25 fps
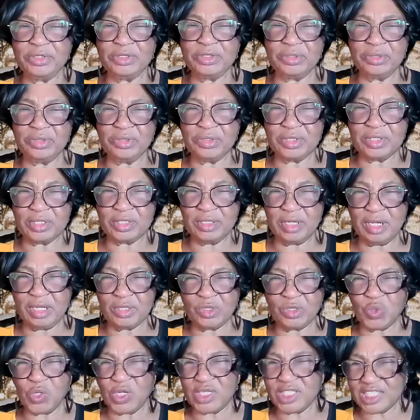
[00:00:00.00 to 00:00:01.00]
you choose
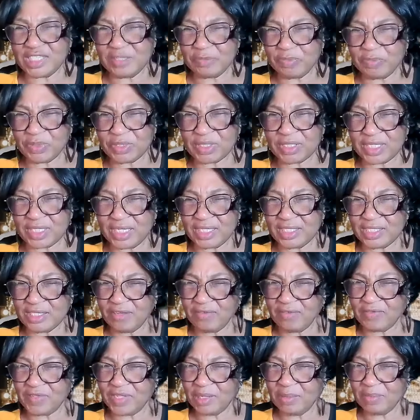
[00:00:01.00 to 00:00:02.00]
20%
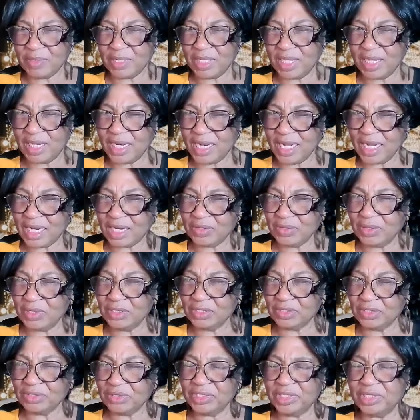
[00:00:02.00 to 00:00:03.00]
of them that are
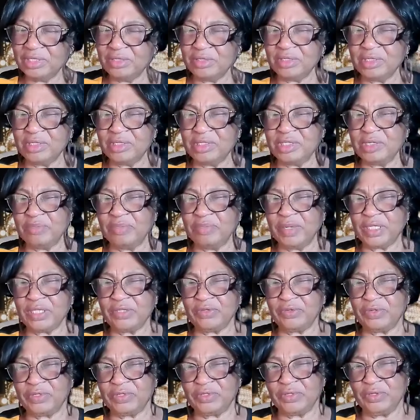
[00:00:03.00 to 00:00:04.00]
going to yield you the
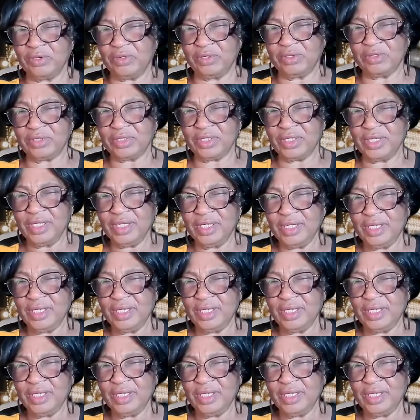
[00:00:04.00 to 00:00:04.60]
best result.